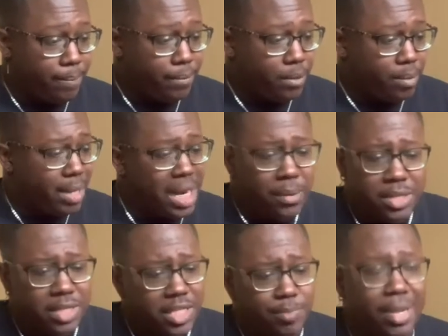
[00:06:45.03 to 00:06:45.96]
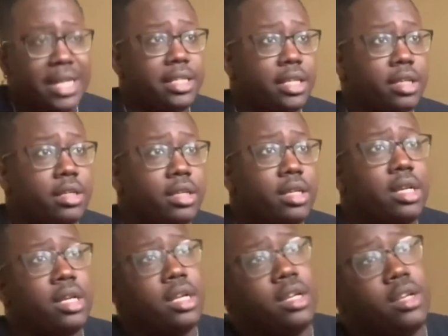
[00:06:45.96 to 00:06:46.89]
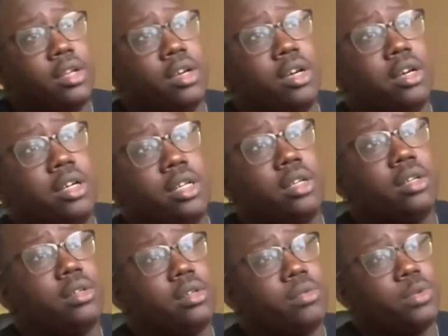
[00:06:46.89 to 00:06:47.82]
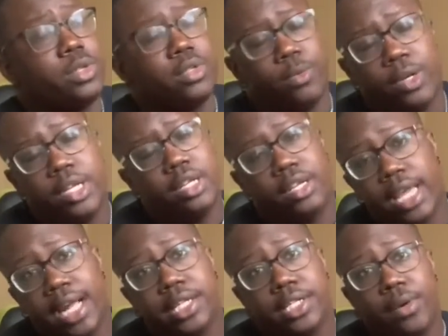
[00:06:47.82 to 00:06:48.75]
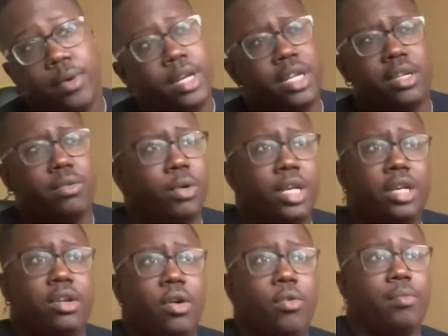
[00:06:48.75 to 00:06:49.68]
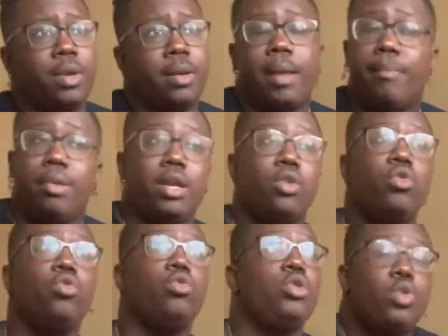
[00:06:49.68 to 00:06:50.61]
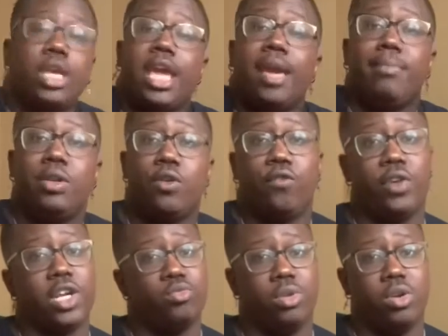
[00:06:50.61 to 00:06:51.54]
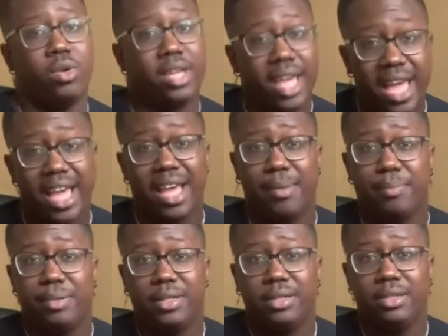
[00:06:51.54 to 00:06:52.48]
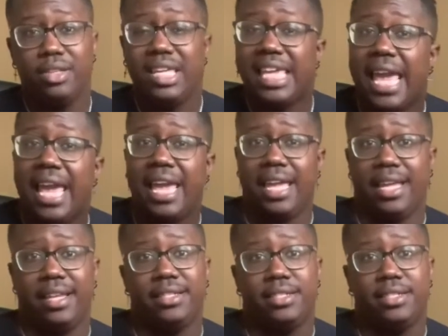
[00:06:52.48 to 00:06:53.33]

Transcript: but that was expected. The hook was really catchy, really, really dope. And I'm ready. You can't be no friends with no Cap. You can't.